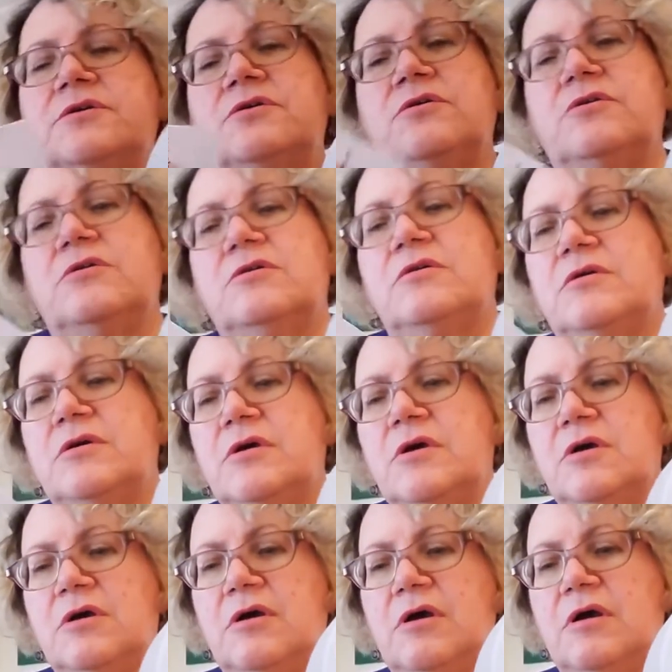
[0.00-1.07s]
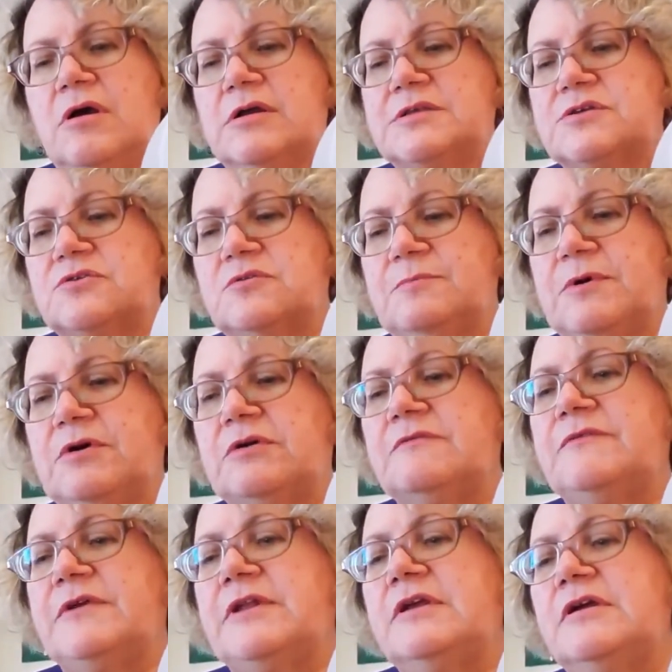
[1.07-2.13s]
her. It's called
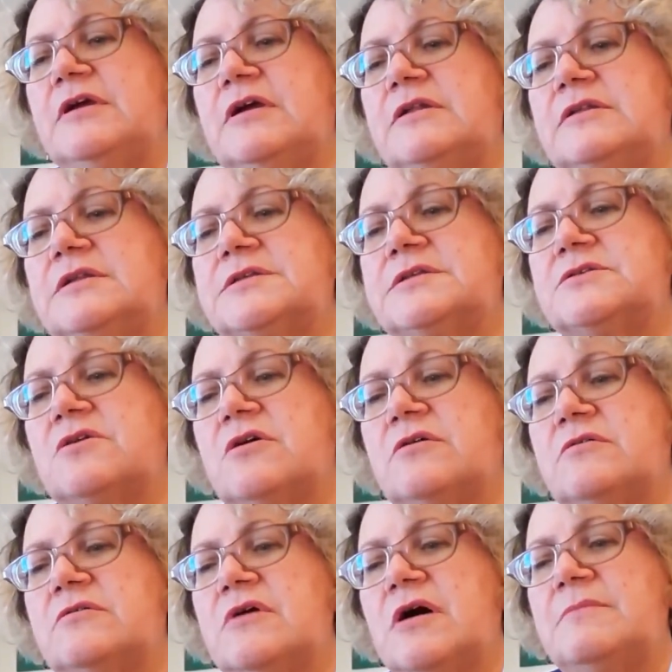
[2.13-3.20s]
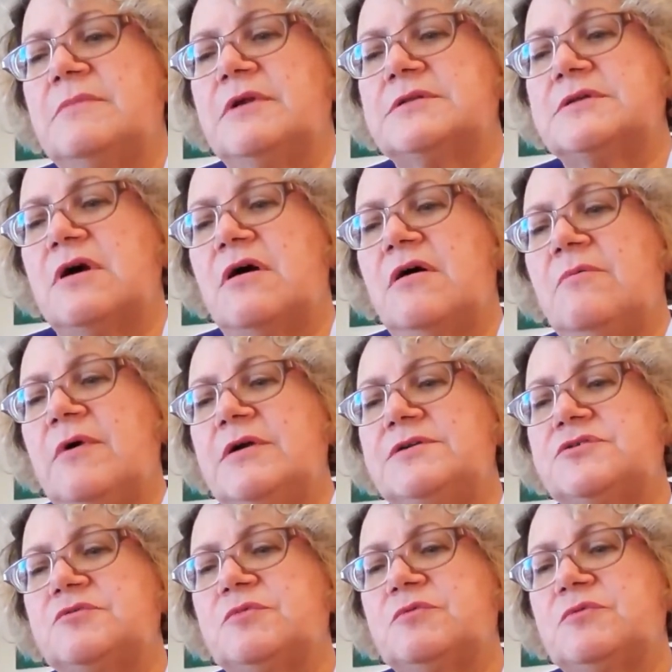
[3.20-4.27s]
Bougainvillea, and this is on Nightman's Highway
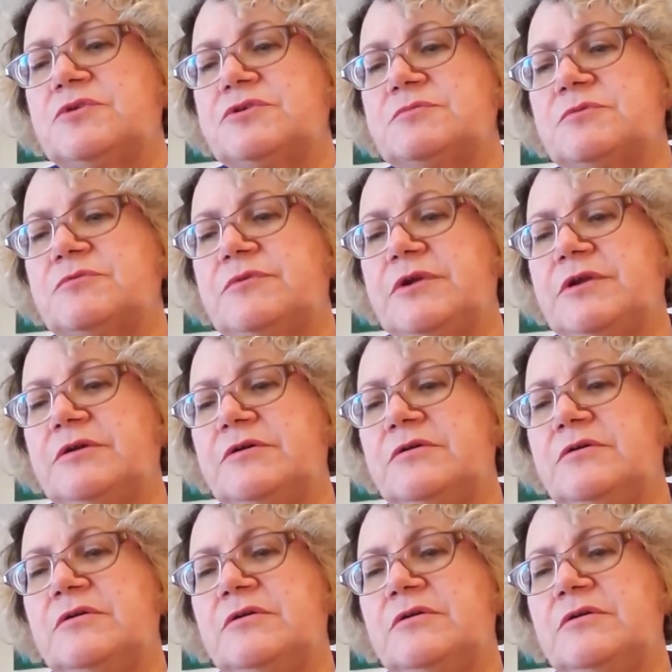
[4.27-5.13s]
Superwash Merino,